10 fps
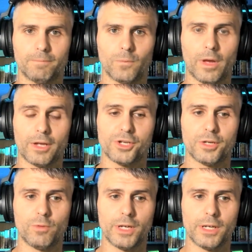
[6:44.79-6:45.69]

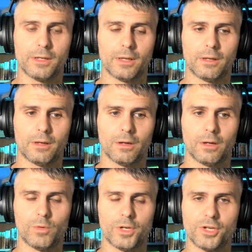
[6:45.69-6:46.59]
Actually, we
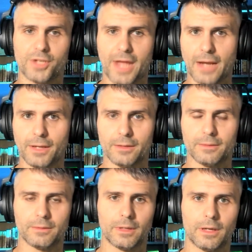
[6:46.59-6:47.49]
just had it
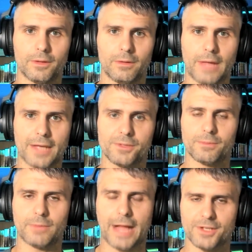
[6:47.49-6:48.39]
the
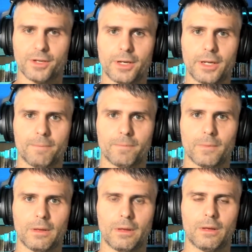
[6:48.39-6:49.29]
last Sunday,
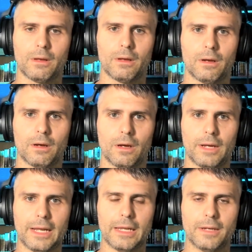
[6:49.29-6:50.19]

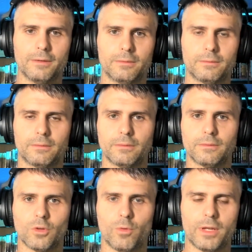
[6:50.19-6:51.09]
and
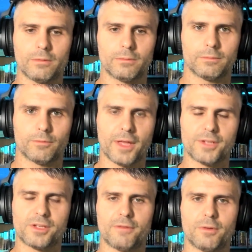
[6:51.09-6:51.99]
so for
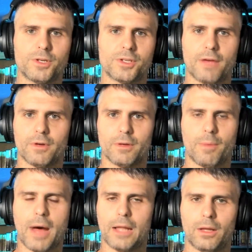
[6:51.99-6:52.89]
Thanksgiving we just have a
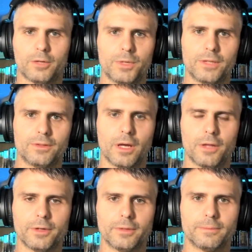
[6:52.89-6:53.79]
potluck. We get
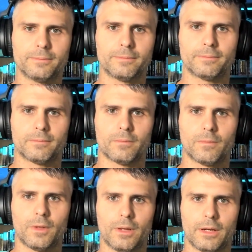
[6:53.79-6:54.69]
together
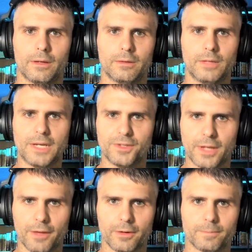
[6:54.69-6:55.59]
and eat
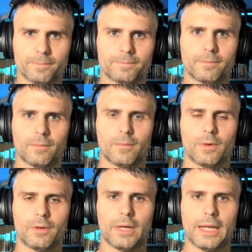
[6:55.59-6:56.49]
together,
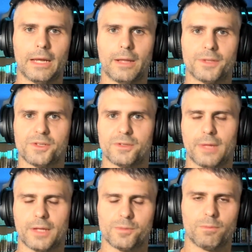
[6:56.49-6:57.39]
and that's
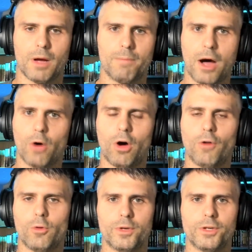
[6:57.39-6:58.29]
about
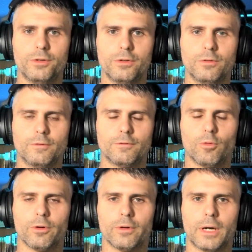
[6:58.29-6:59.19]
all that we do
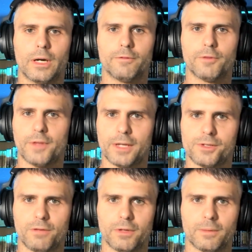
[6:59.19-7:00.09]
for
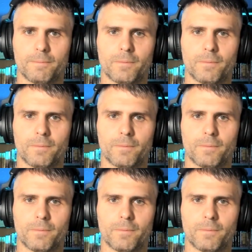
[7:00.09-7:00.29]
Thanksgiving.